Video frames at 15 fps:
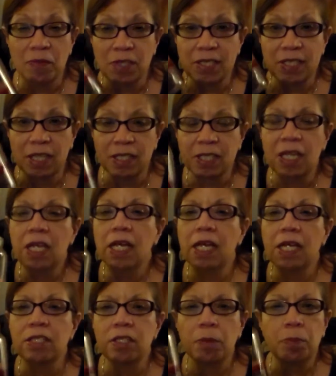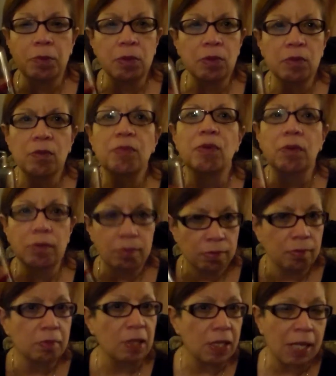love this scent. It's a beautiful,
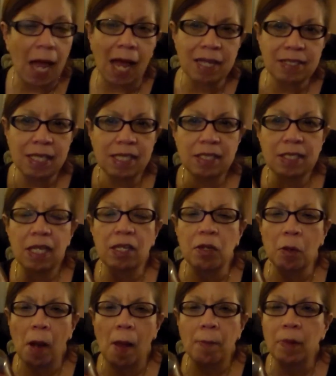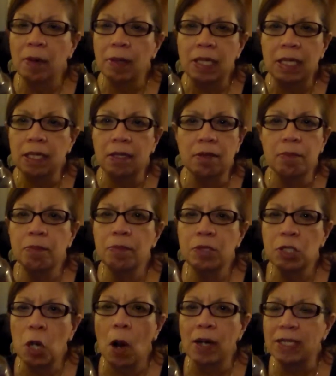as they say, cranberry
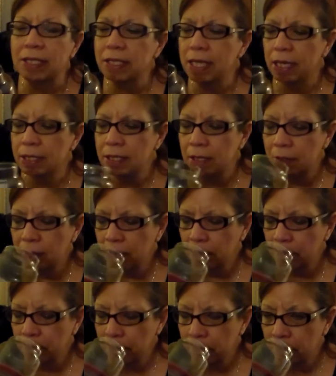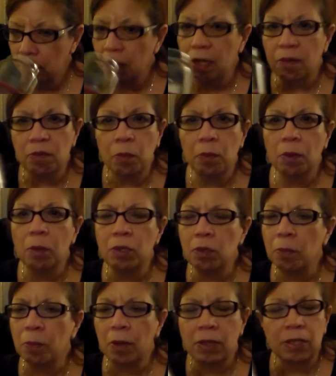tart scent. Even when
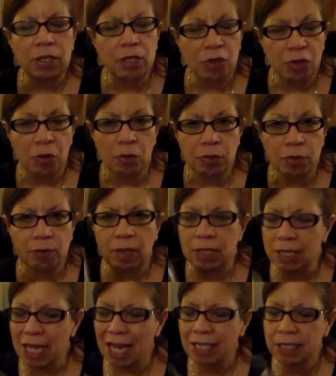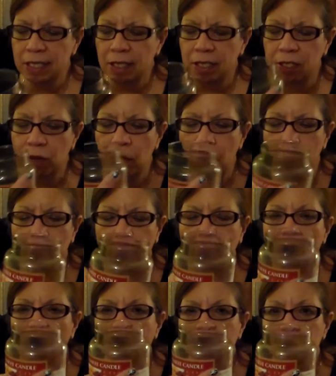you burn it, it throws fantastically
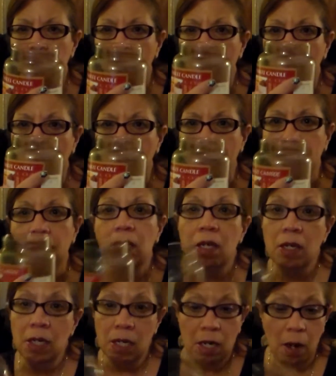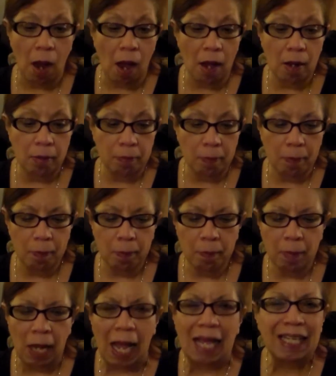Cranberry Harvest, by the way.
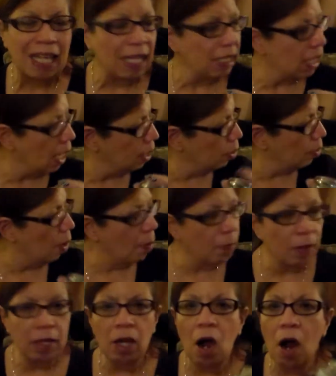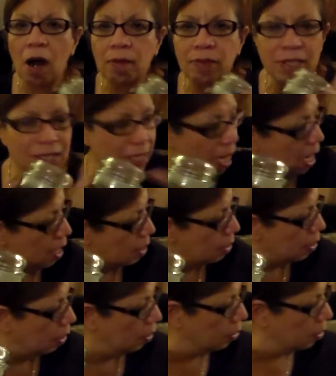Um, and I like Cranberry Harvest and